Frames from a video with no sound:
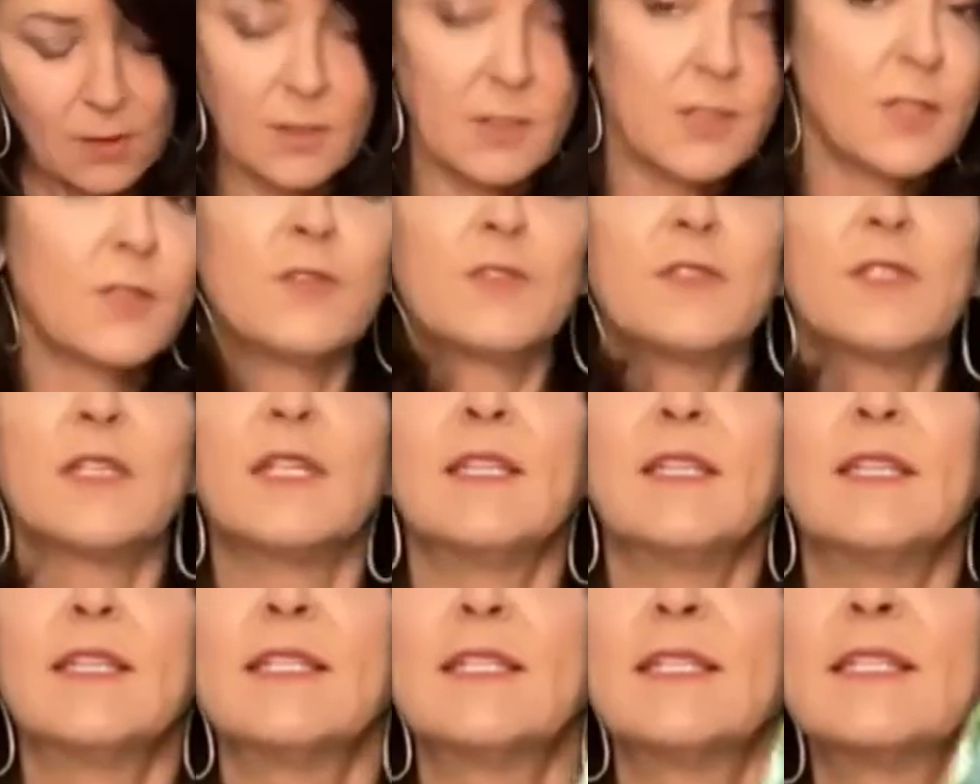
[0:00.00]
So
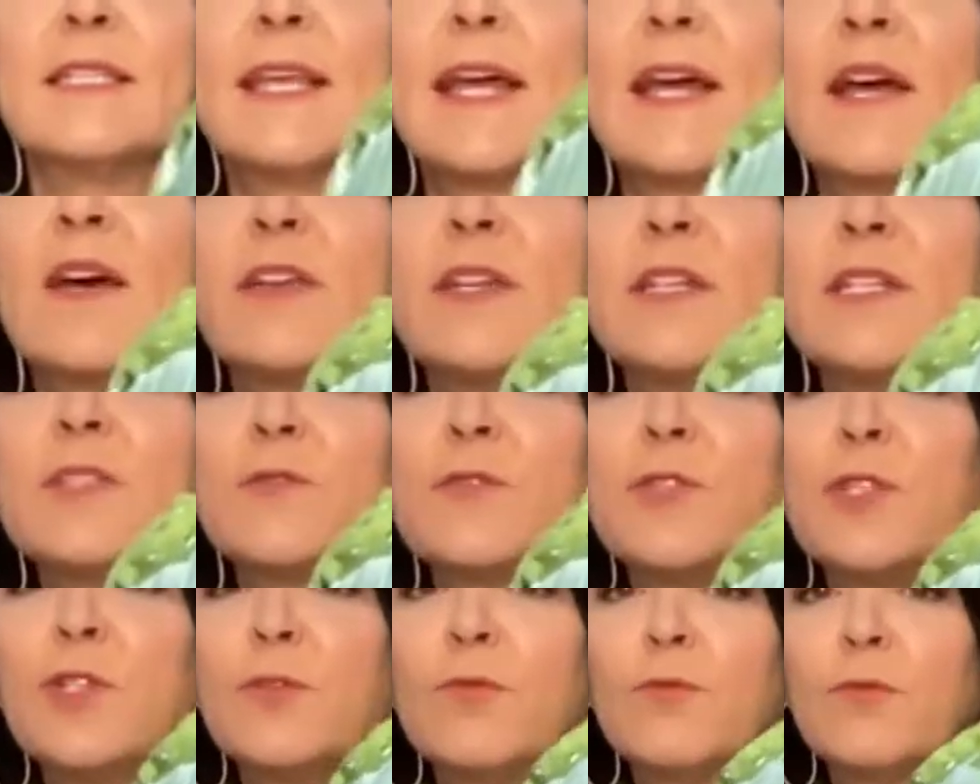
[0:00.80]
see, this is how it is
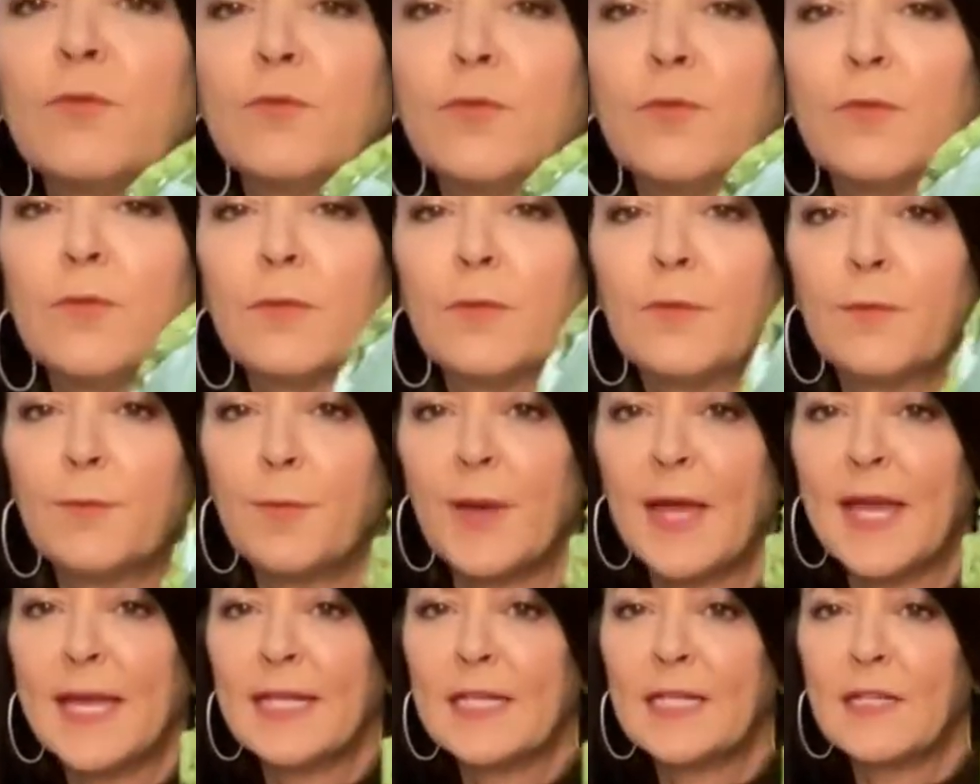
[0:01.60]
when you
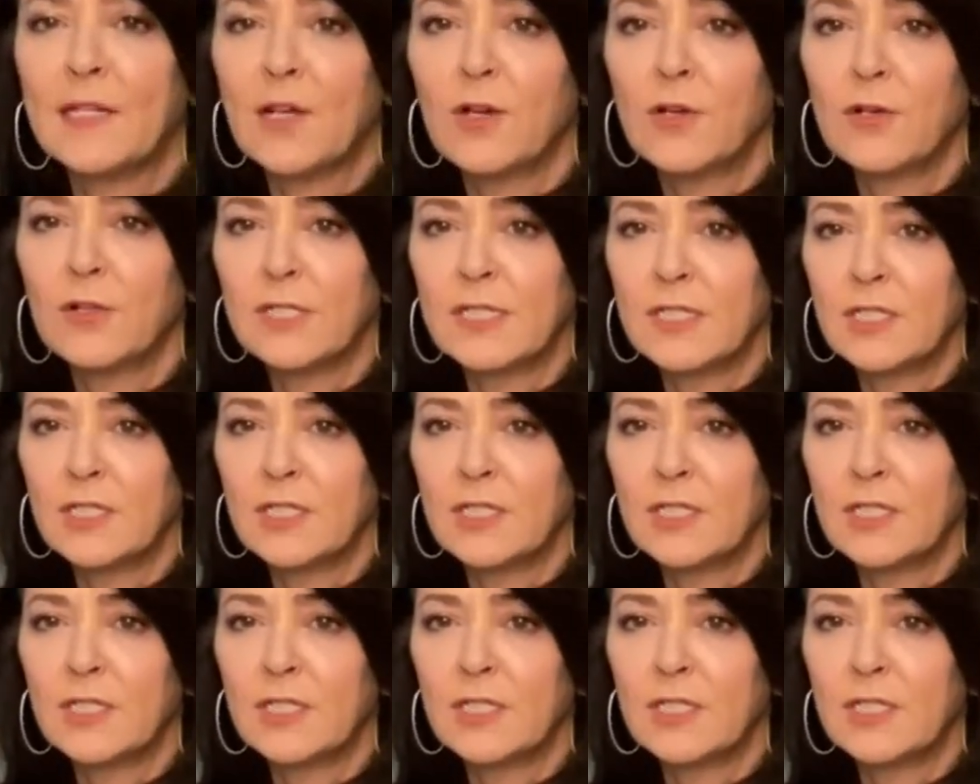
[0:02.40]
painted on.